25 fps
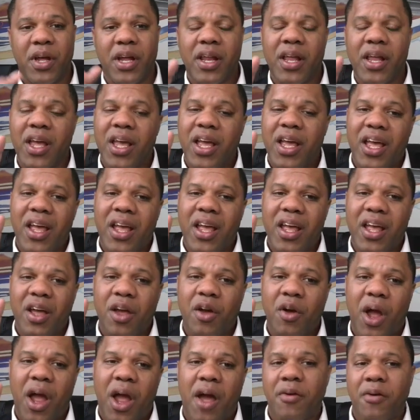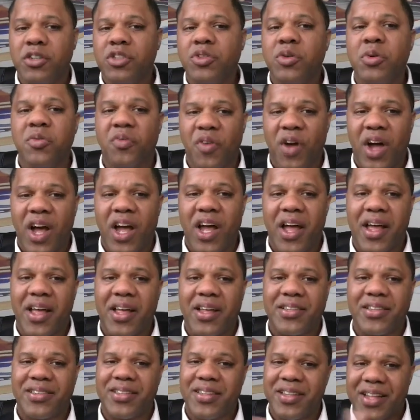But how would you
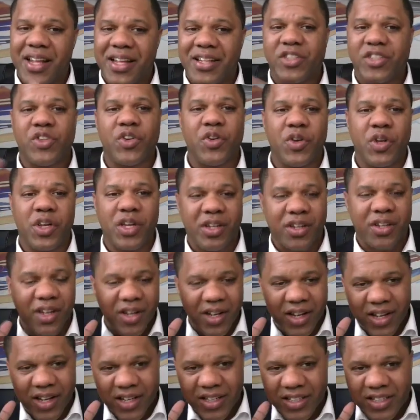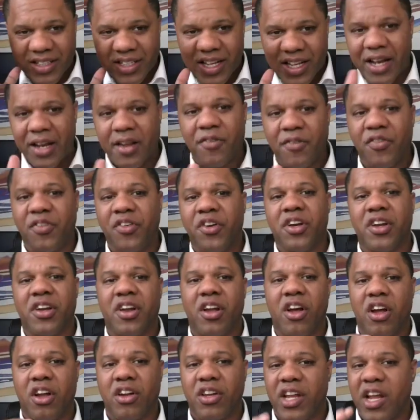advise that student setting
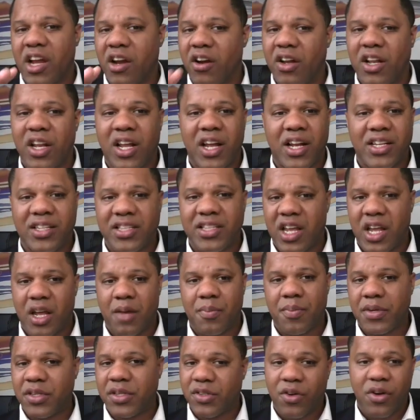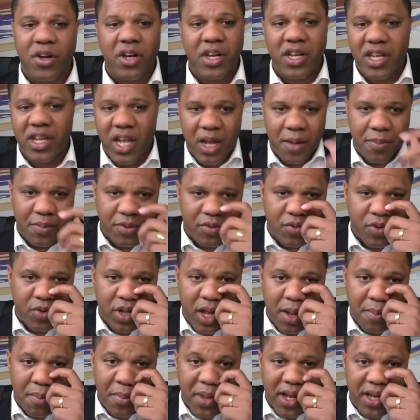foot on Carolina's campus or any campus
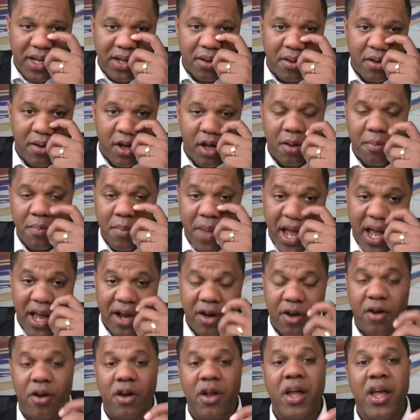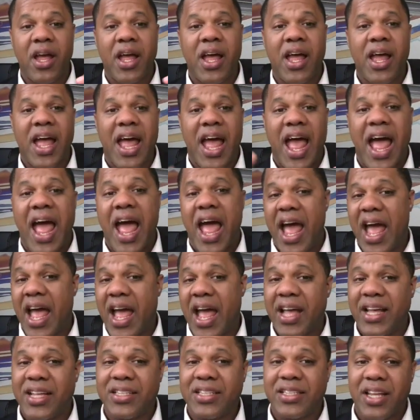for that matter
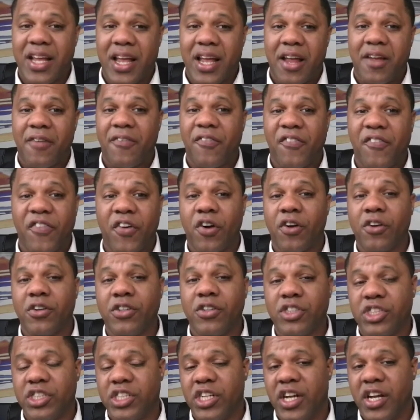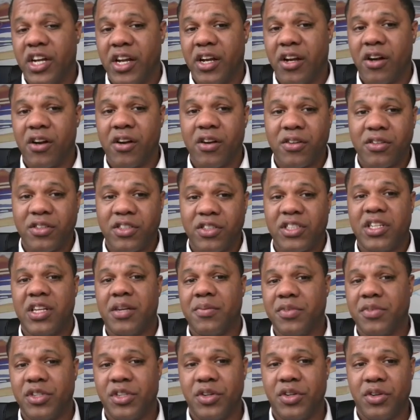as a first year
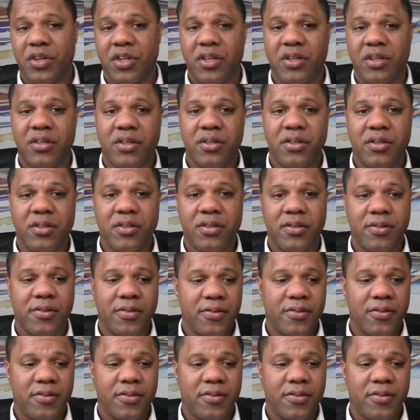STEM student?